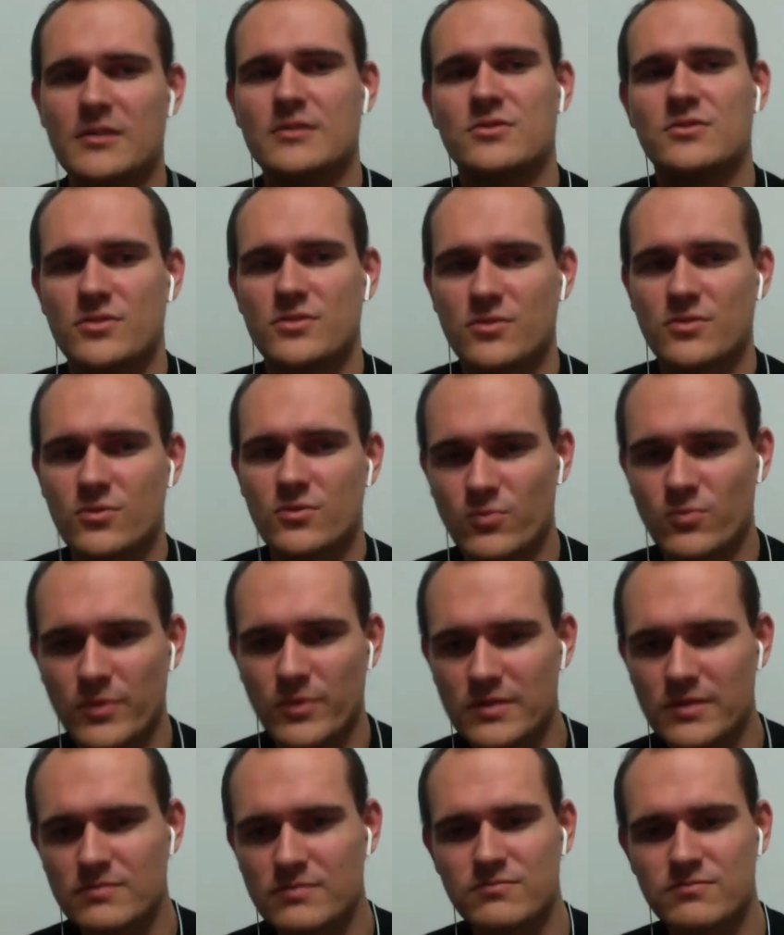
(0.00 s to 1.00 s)
So
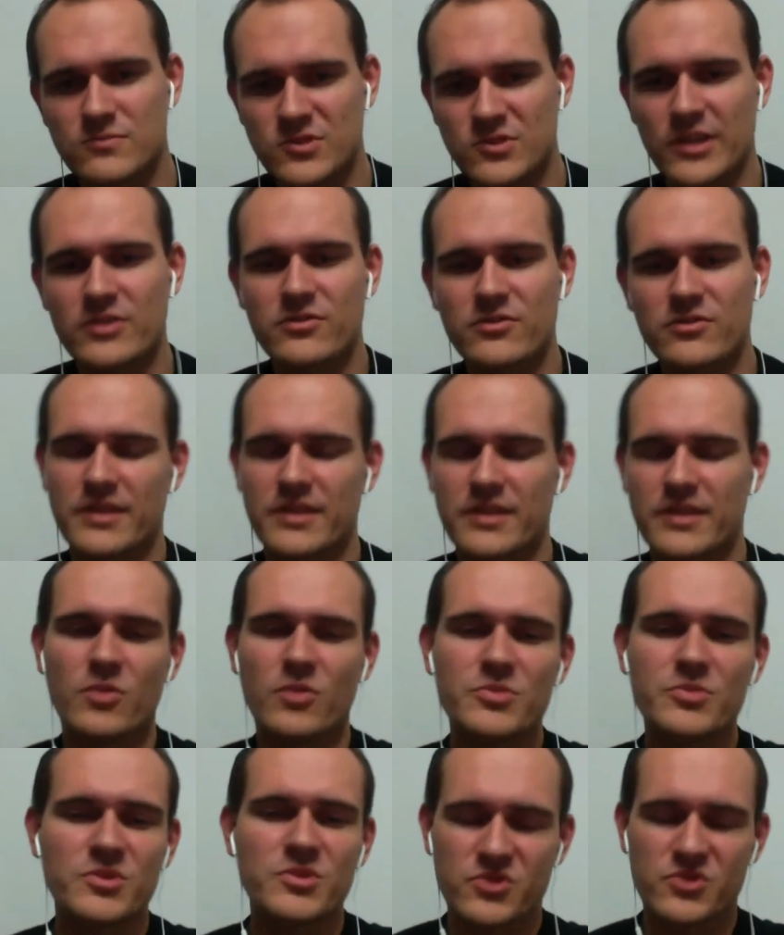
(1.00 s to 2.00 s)
we're trying to find an
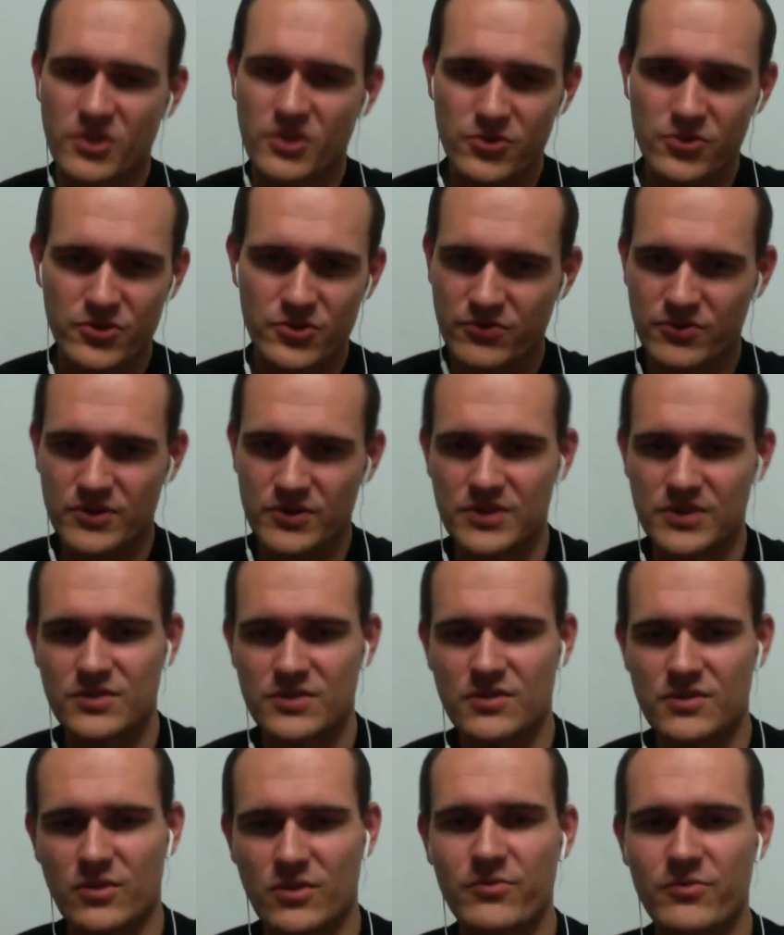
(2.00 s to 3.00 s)
optimal solution for
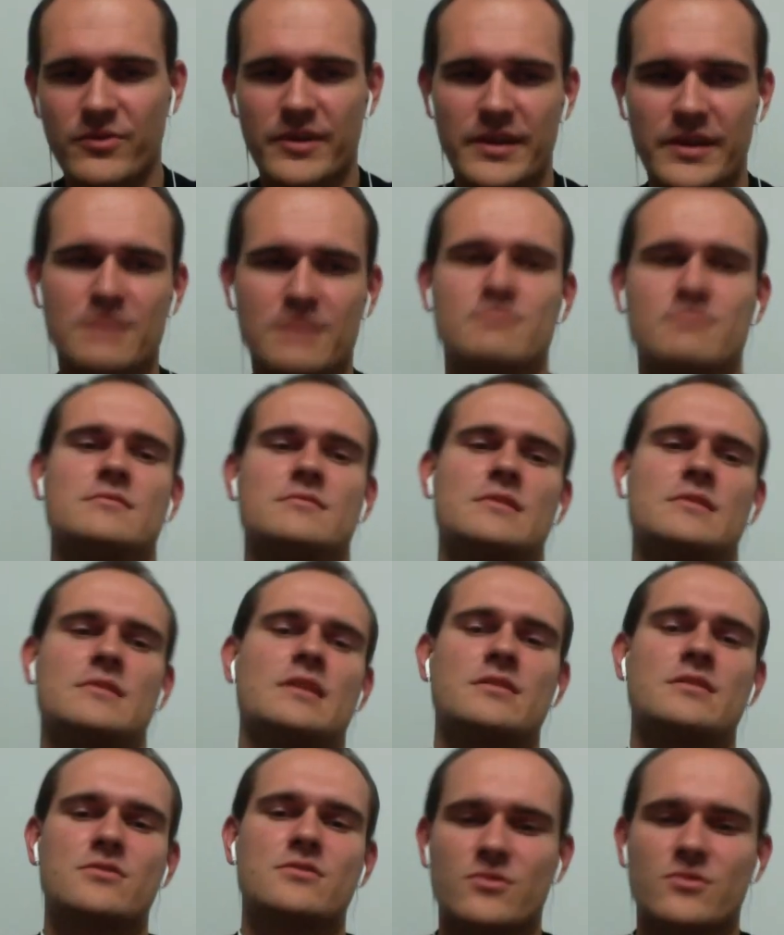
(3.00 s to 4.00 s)
this. Hopefully
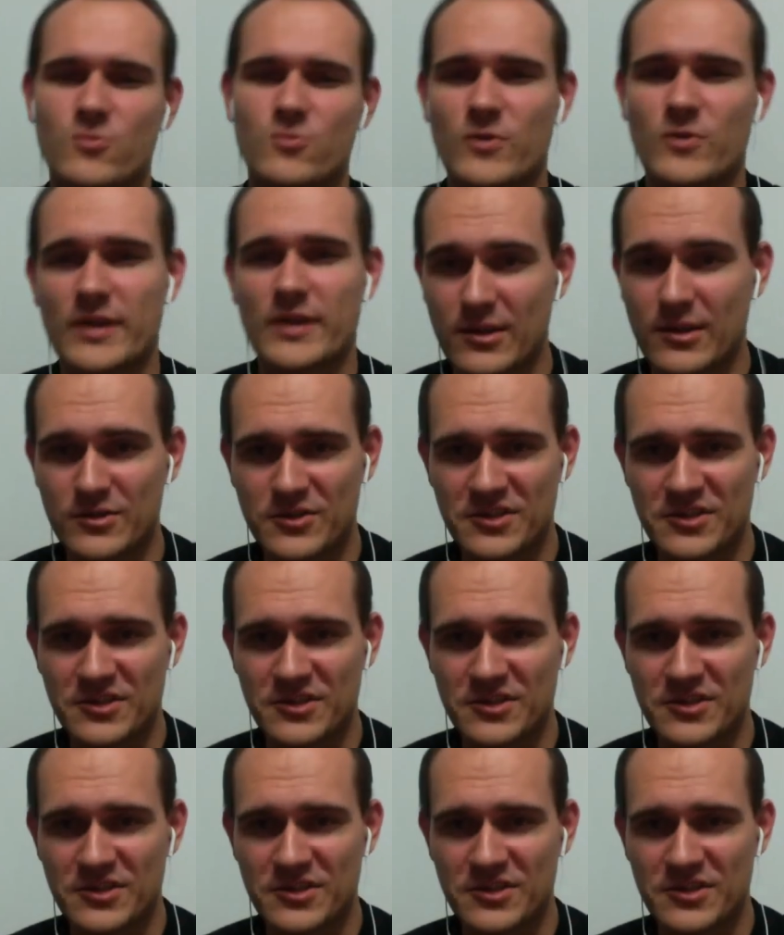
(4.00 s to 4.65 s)
it's gonna work out.